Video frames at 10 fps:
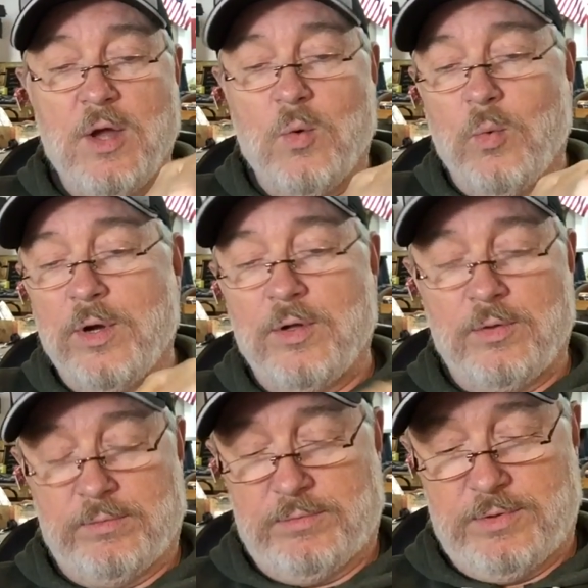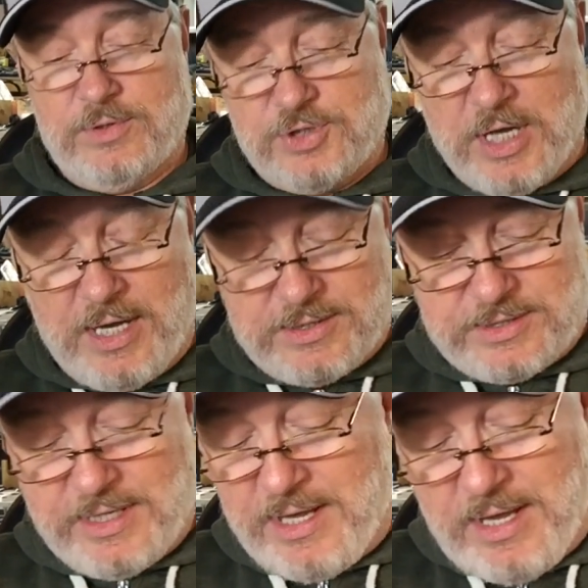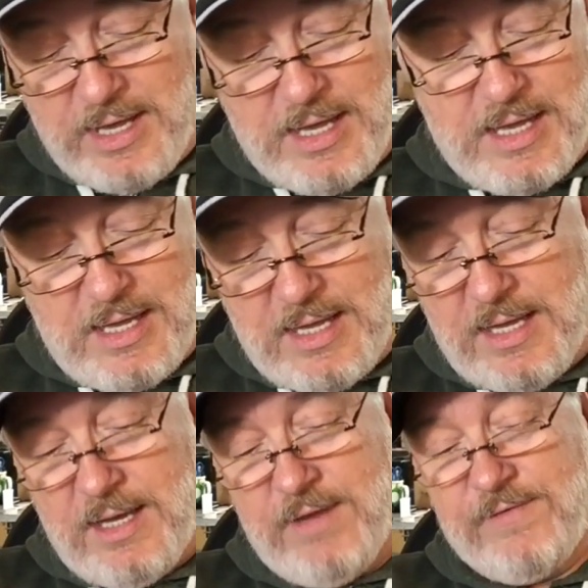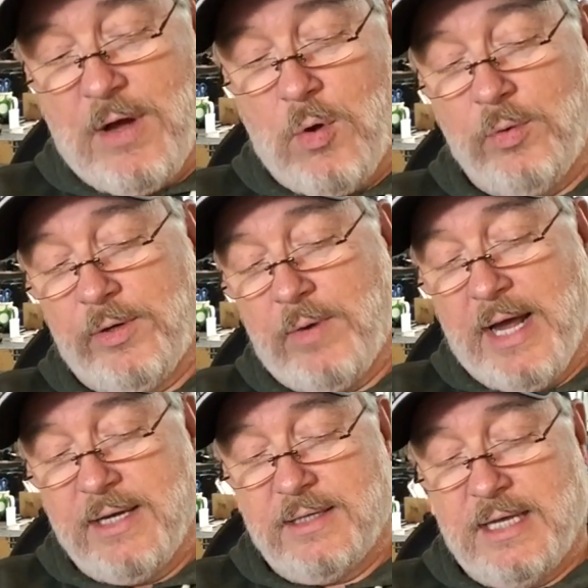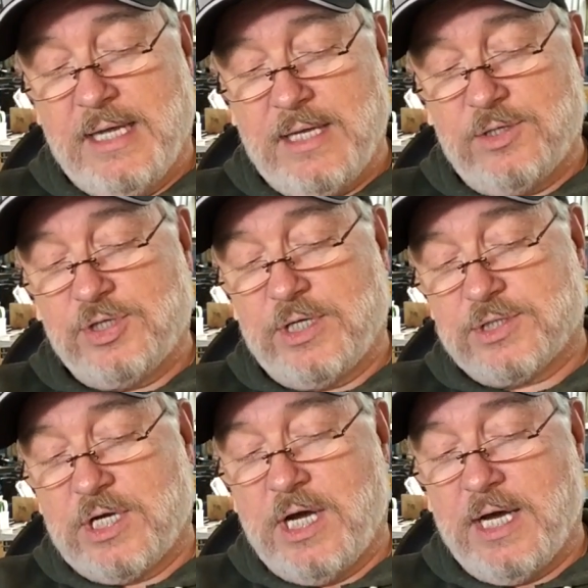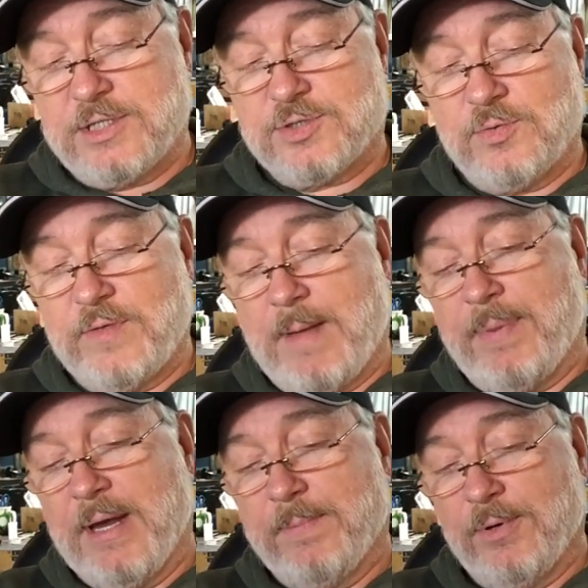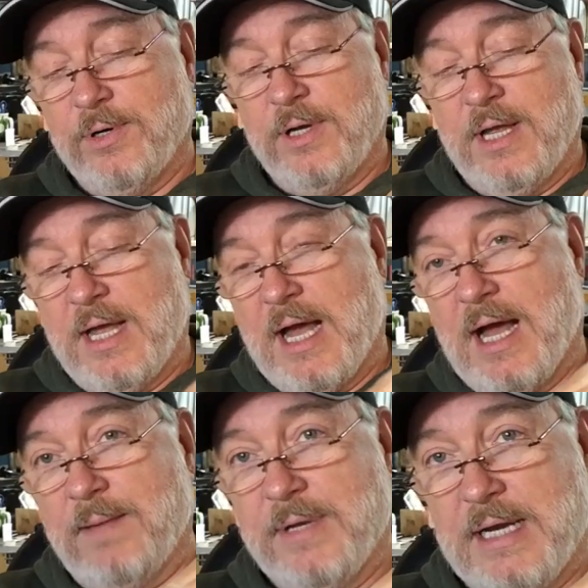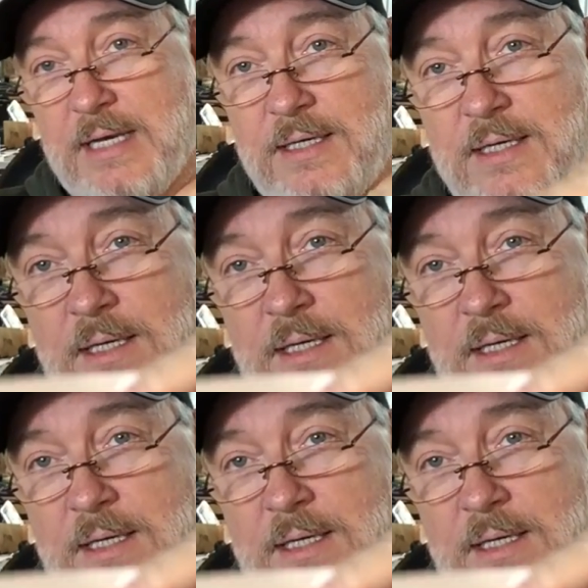will just, if I hold it right, it just cuts through that paper. I mean,